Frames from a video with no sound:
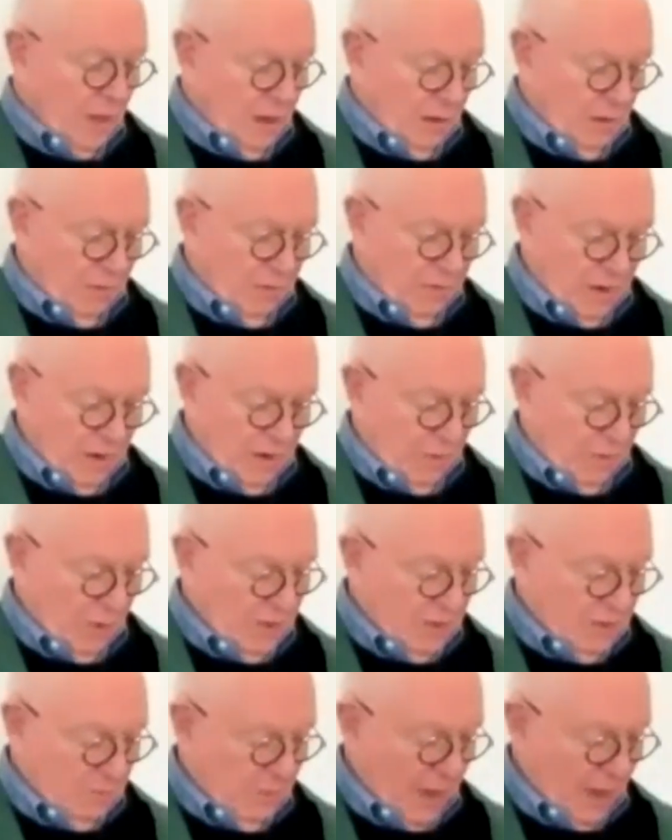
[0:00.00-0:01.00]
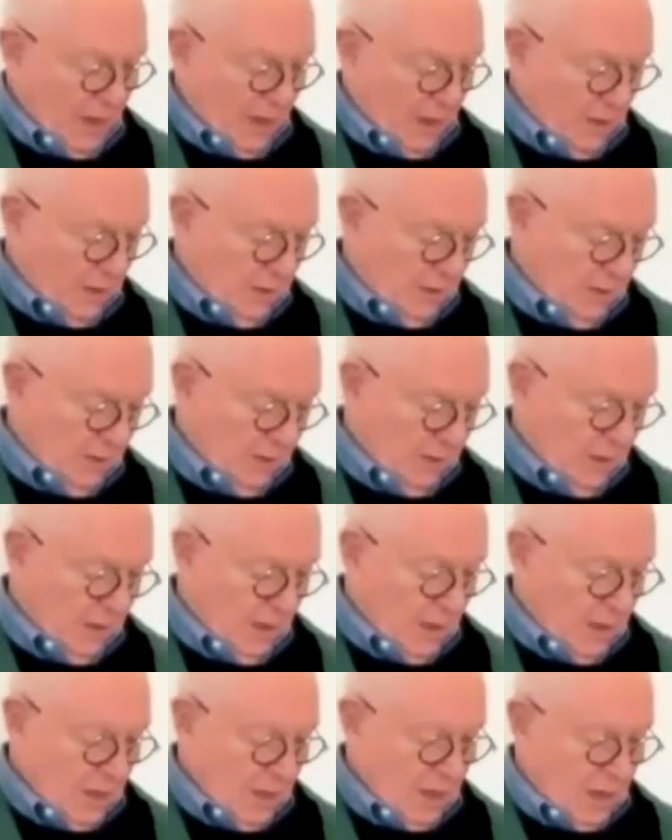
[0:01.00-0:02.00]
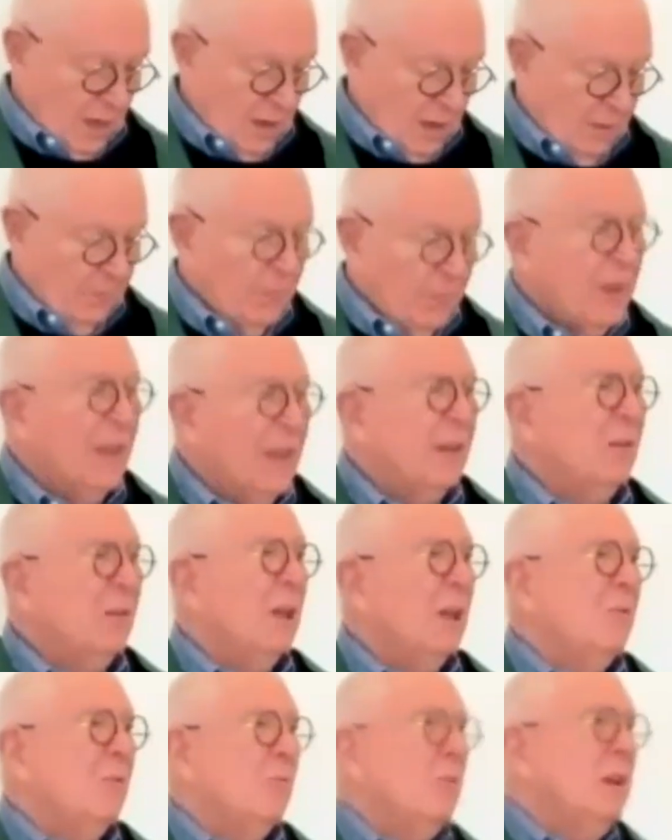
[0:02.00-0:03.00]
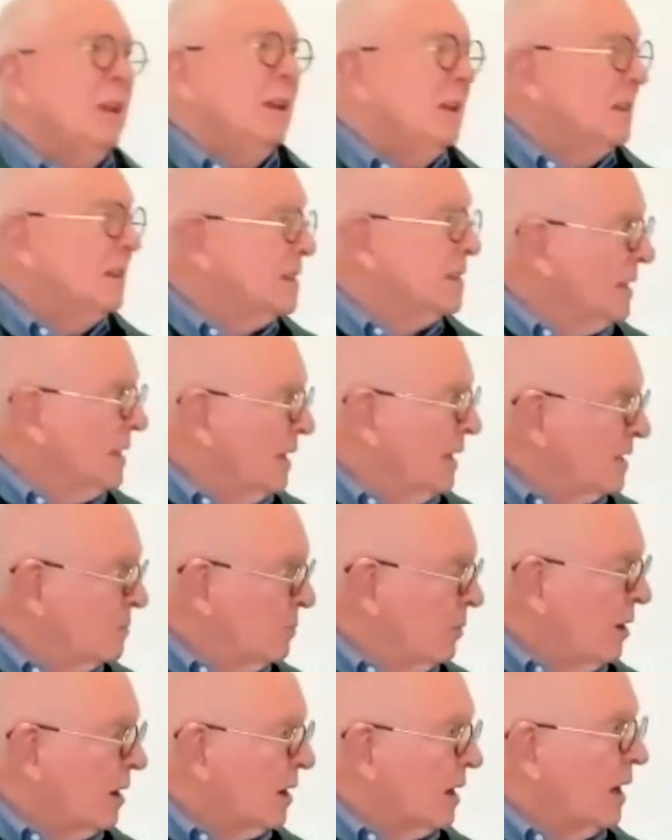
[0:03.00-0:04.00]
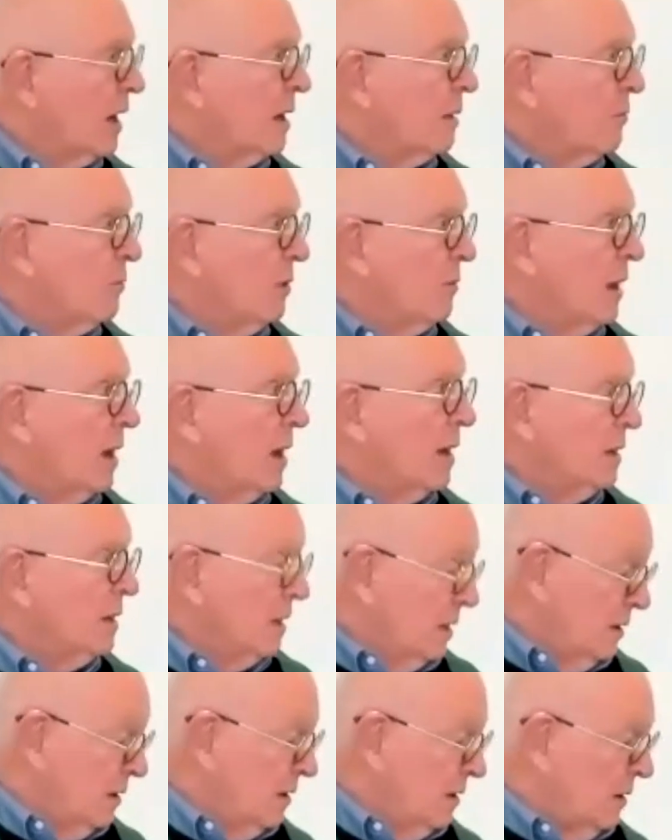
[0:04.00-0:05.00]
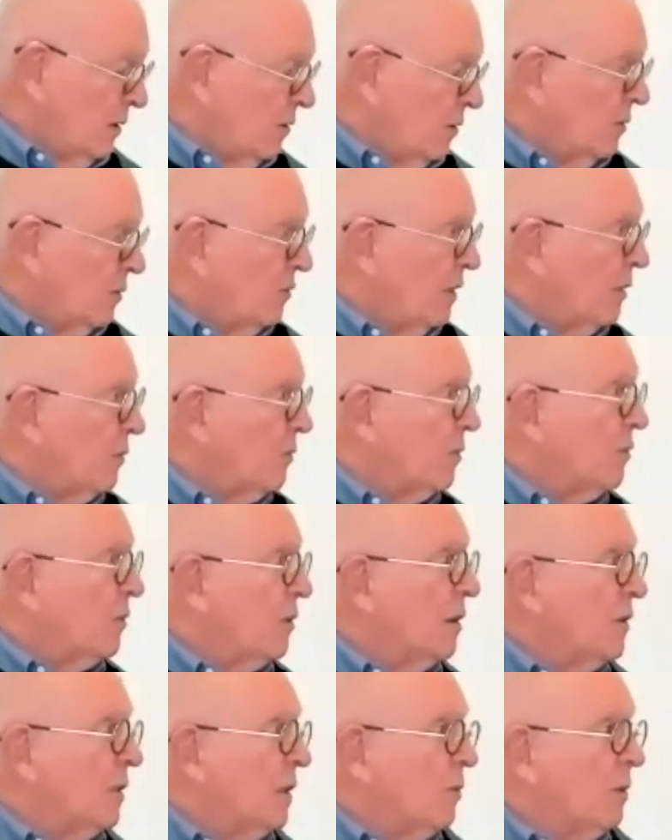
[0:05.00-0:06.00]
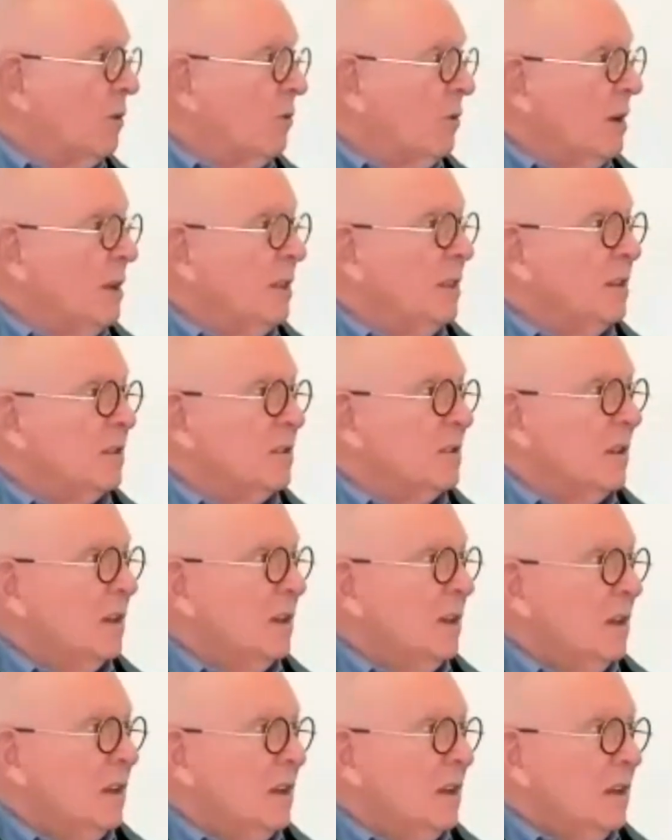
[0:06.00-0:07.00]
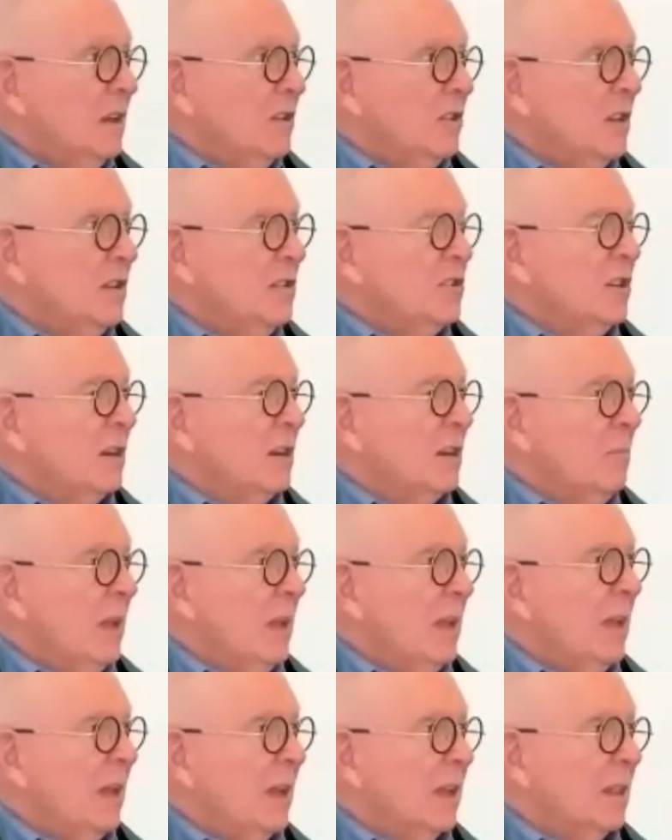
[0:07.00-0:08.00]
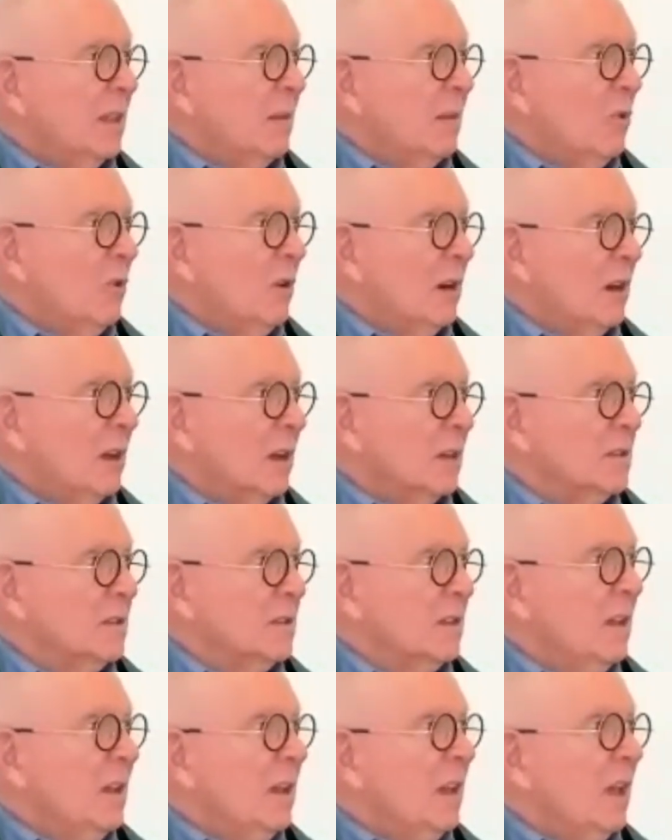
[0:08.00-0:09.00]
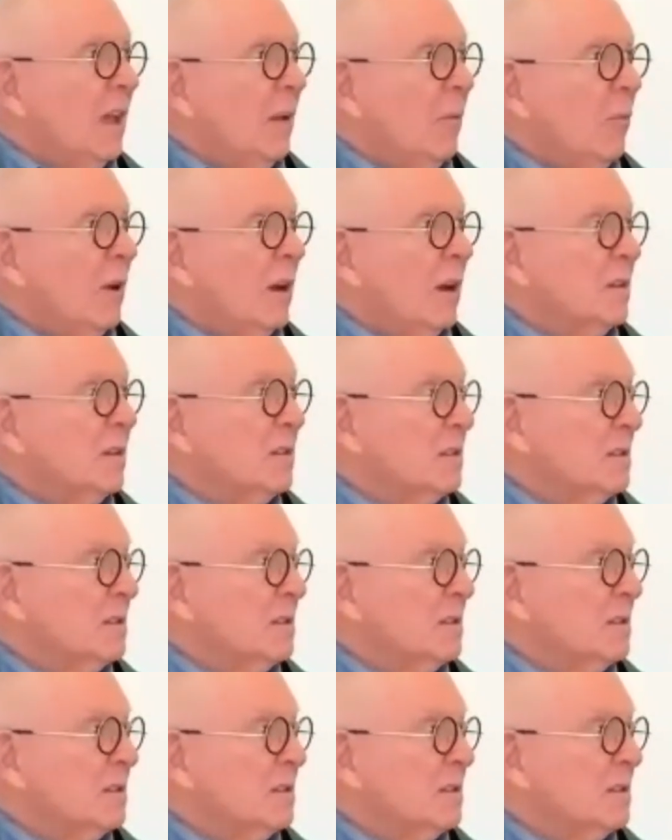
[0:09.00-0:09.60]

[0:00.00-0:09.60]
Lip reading: of what's bad. And reading this last part, I am reminded, that we read this Xinxin Ming in the mornings. And what